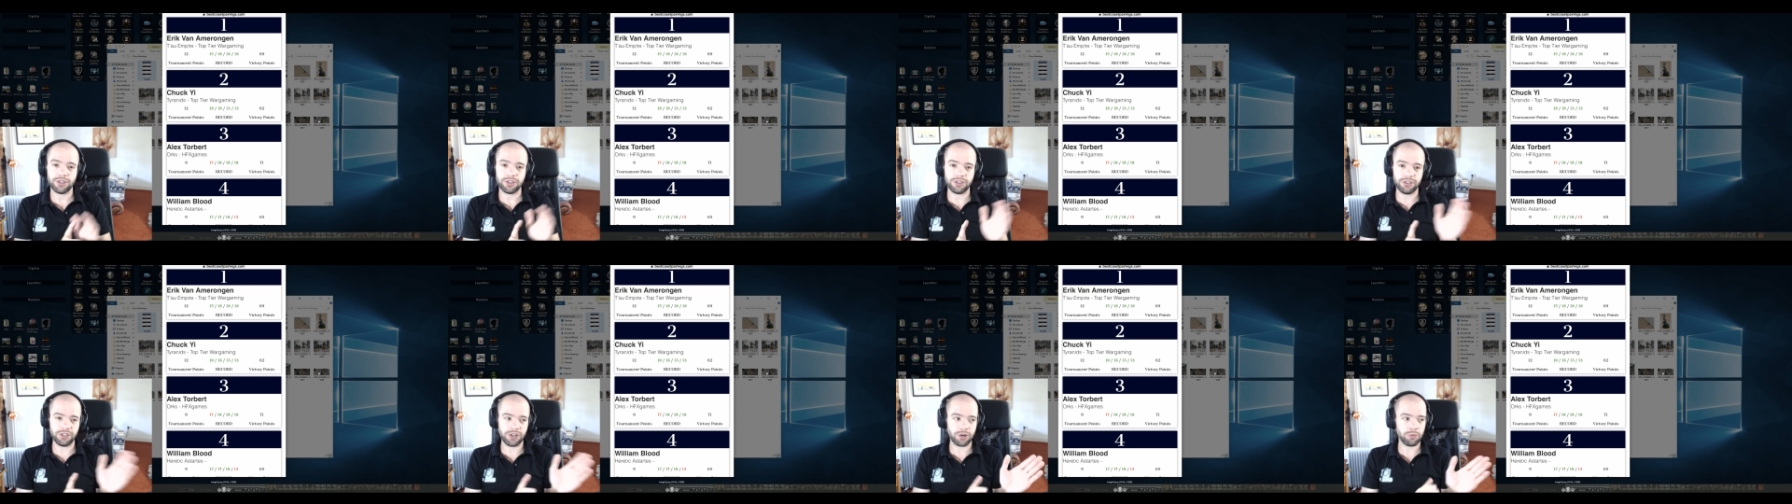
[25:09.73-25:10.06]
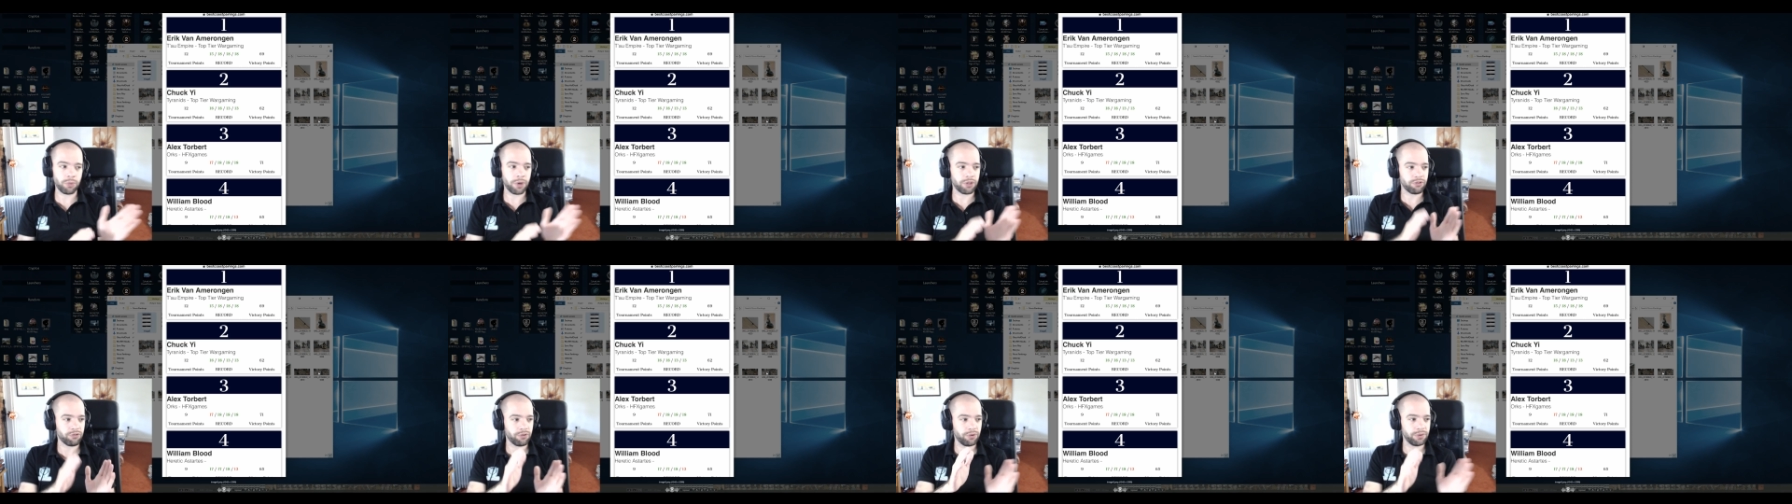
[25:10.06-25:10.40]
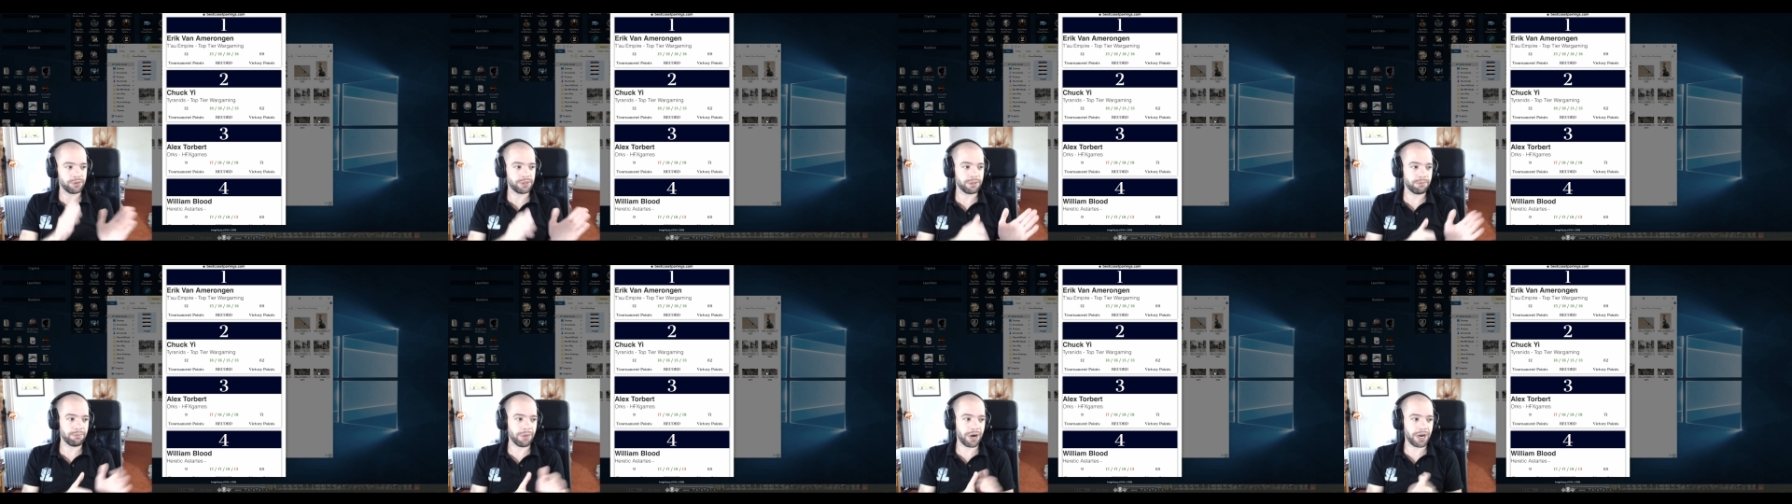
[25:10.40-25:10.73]
you know, whether it
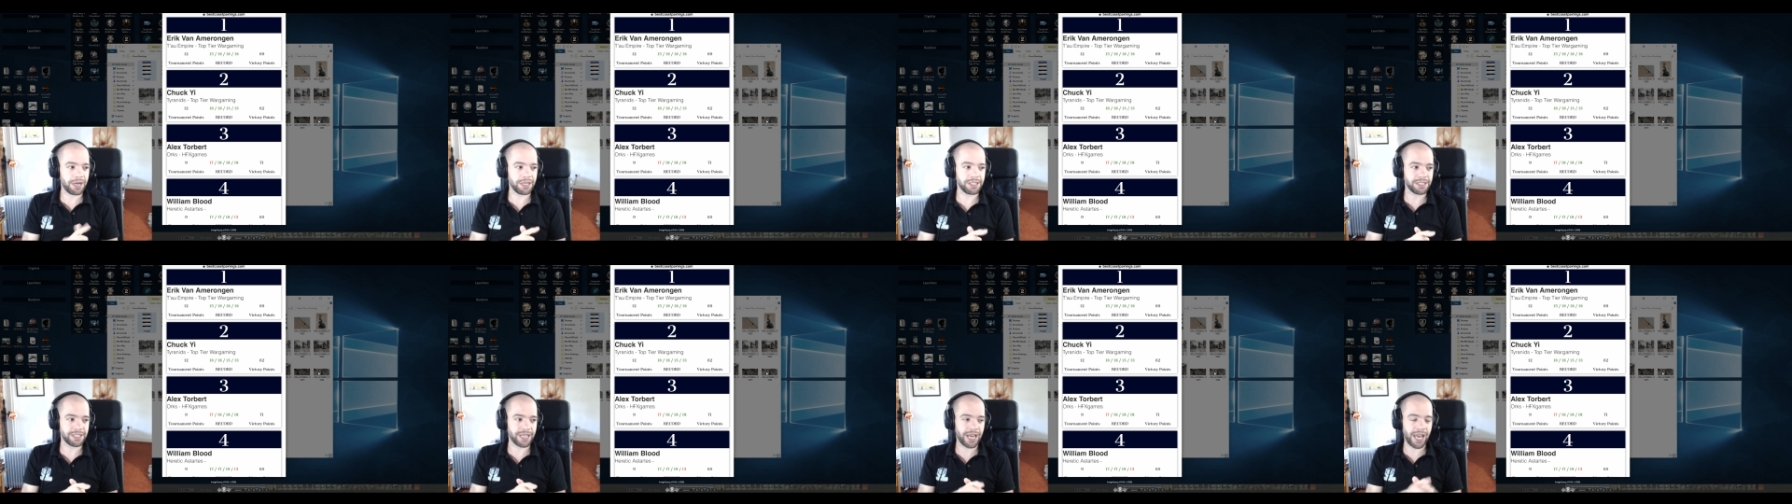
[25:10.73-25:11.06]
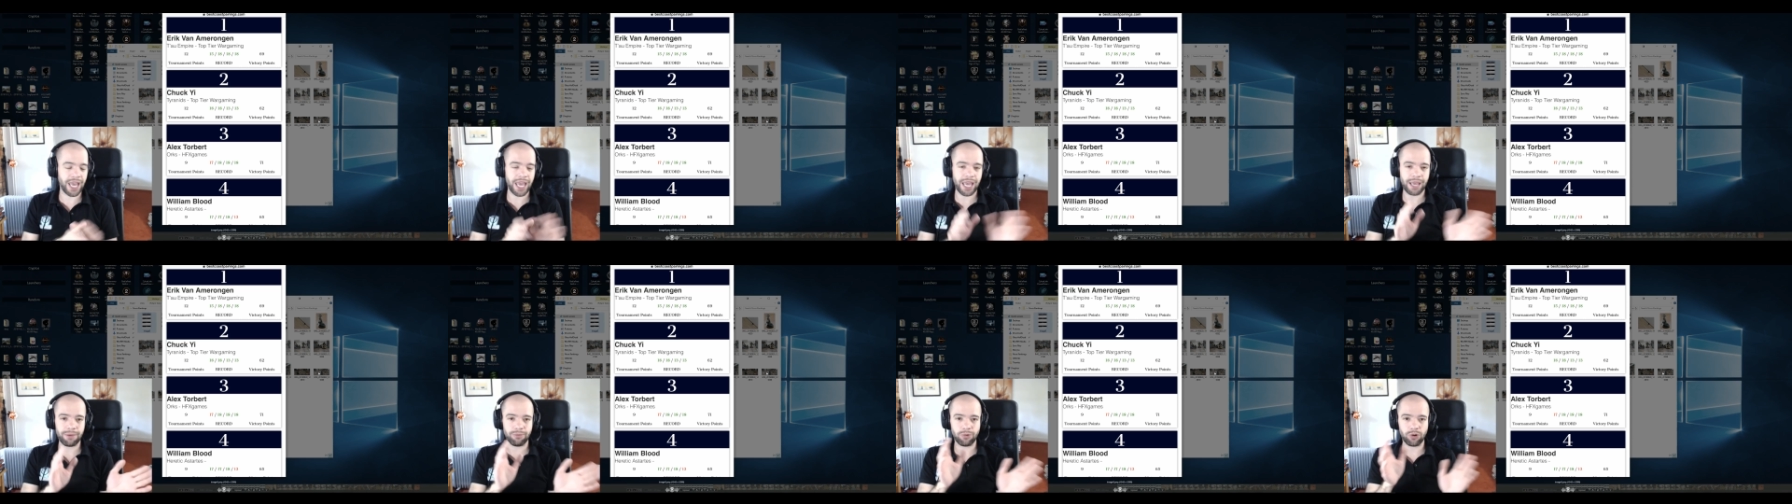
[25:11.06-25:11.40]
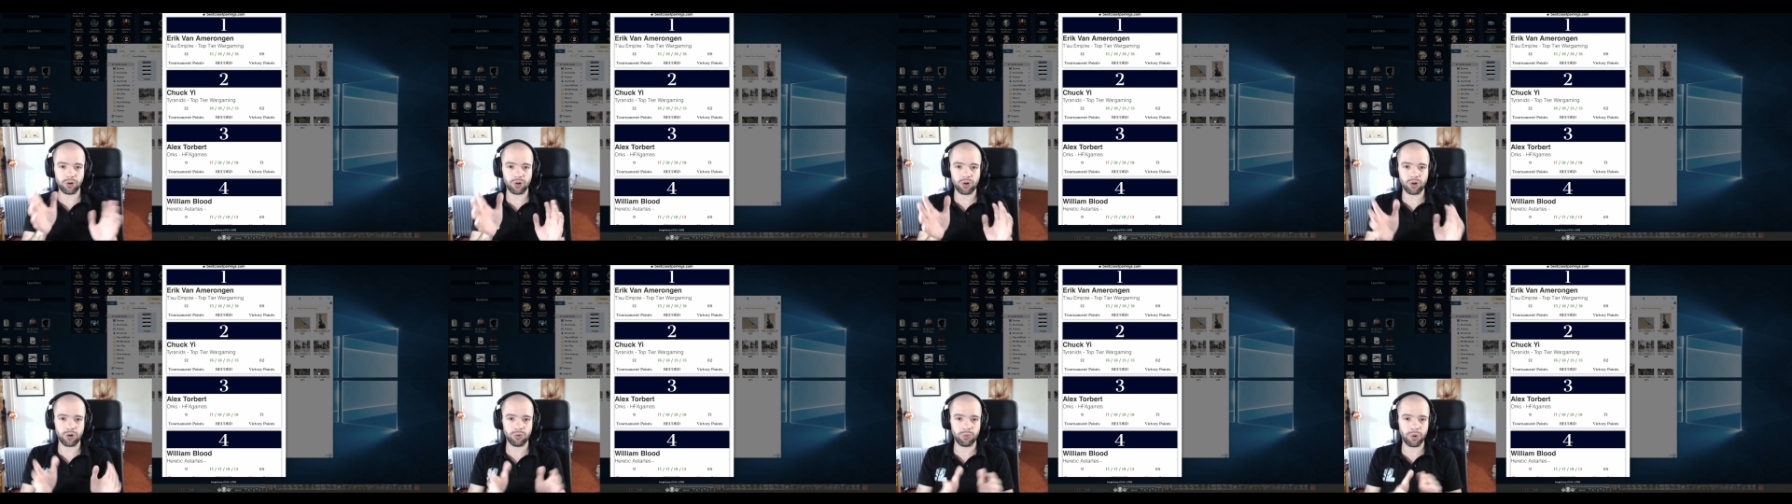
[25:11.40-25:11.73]
was a mind game
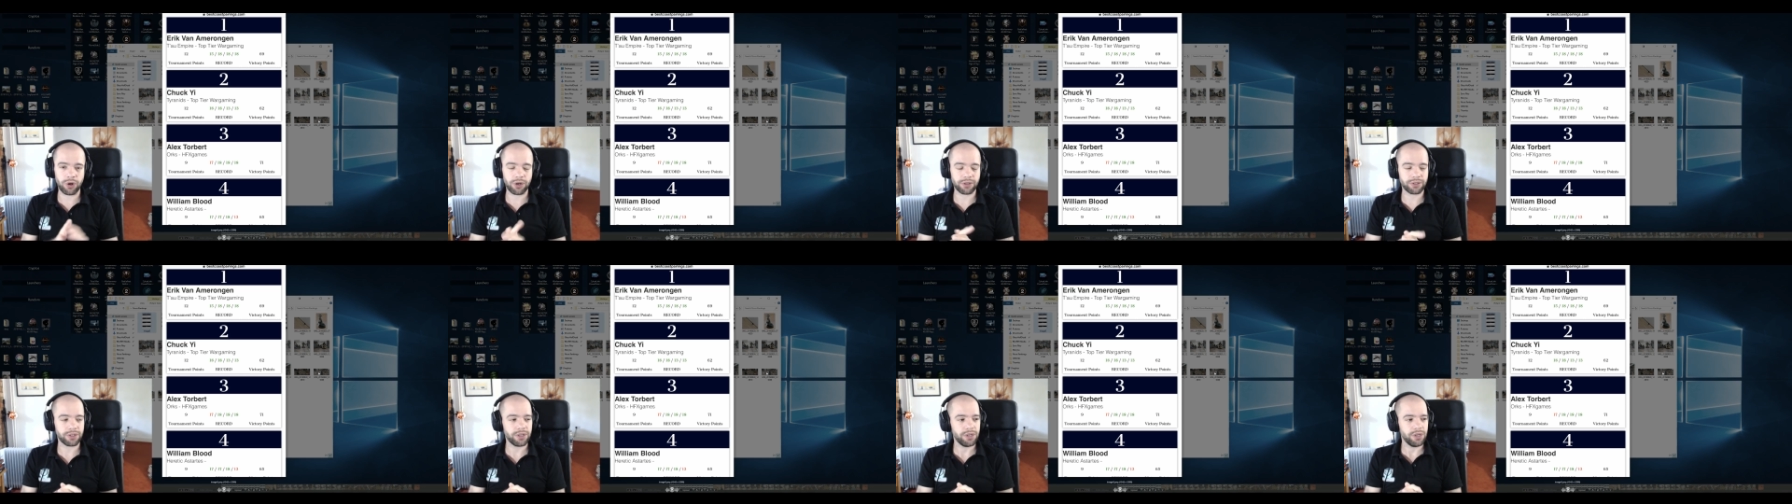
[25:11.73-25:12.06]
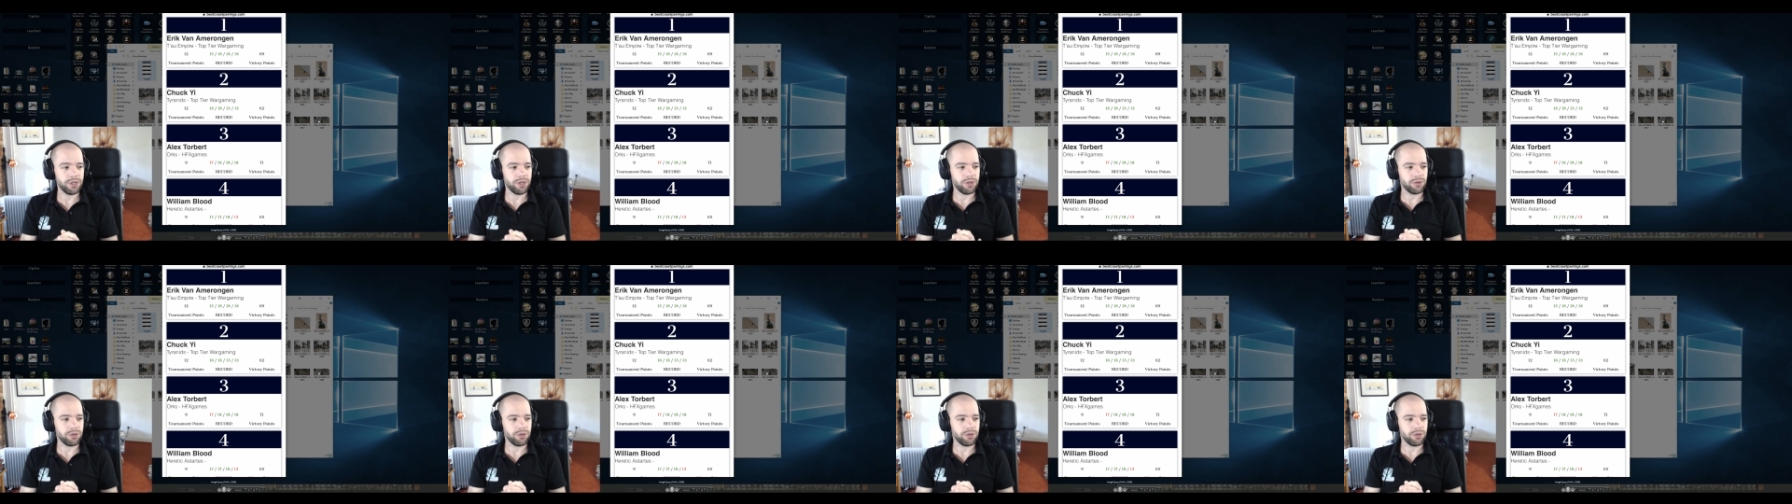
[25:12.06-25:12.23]
or, or what.